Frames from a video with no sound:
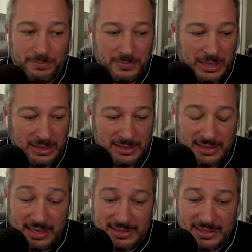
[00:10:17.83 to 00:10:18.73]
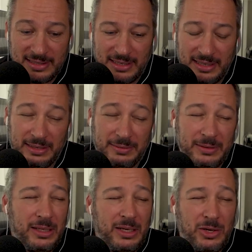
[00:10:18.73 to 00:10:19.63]
it's in the
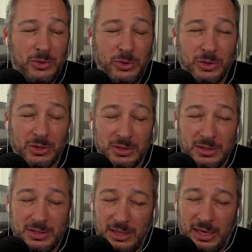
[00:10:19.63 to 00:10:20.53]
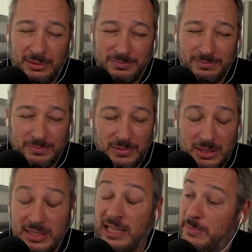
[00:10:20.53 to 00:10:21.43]
Google's
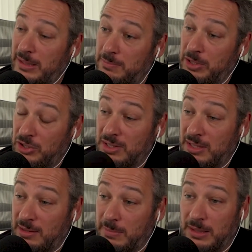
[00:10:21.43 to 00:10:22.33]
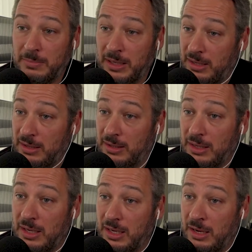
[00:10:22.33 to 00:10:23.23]
statement, mission statement, make
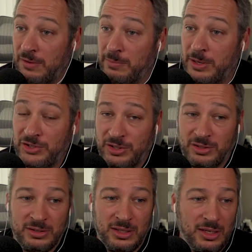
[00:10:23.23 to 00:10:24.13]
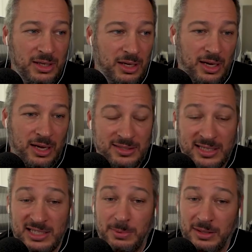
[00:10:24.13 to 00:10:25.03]
information
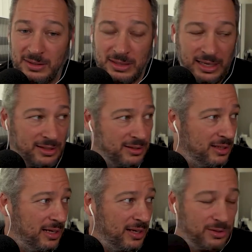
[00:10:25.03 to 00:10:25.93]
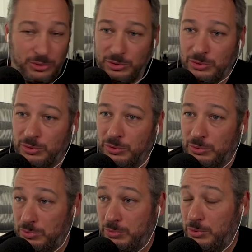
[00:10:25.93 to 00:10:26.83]
accessible and
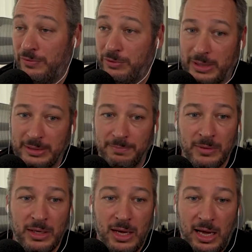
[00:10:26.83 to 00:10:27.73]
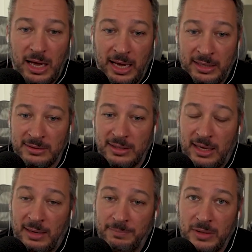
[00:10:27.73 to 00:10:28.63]
to everyone. And
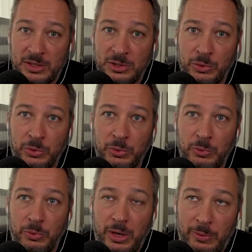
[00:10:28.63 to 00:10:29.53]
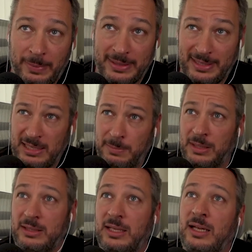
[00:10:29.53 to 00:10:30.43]
so web
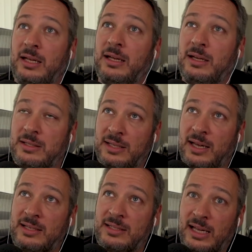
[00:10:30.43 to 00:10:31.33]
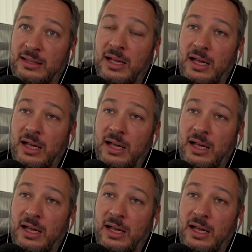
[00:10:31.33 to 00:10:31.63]
accessibility says that